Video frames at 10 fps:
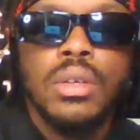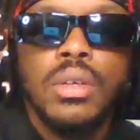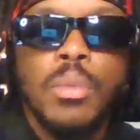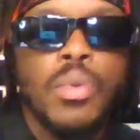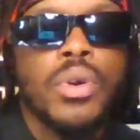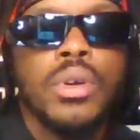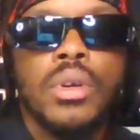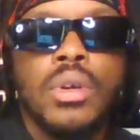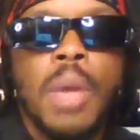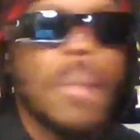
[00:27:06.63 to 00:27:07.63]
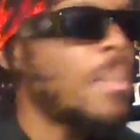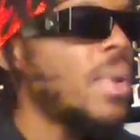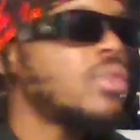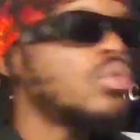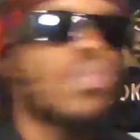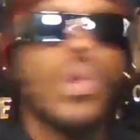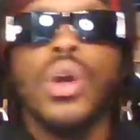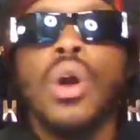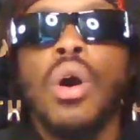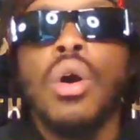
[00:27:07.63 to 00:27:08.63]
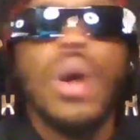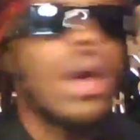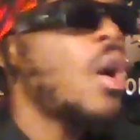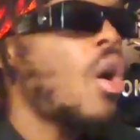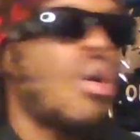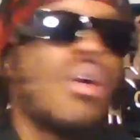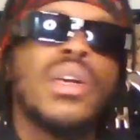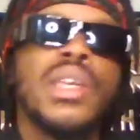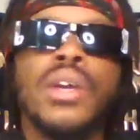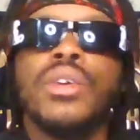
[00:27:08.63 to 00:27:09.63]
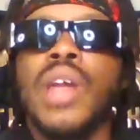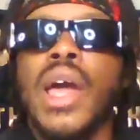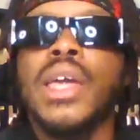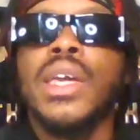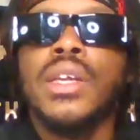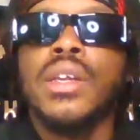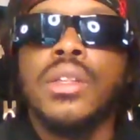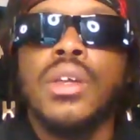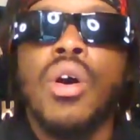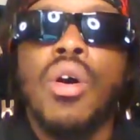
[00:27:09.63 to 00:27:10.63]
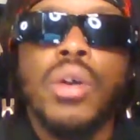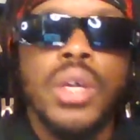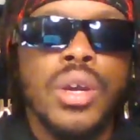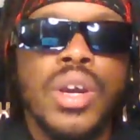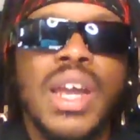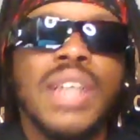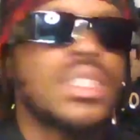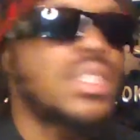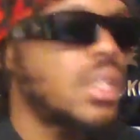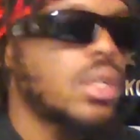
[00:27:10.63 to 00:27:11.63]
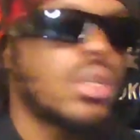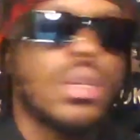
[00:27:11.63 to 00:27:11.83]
Come on. And my parents was working hard all year, and I ain't get nothing all year, and I still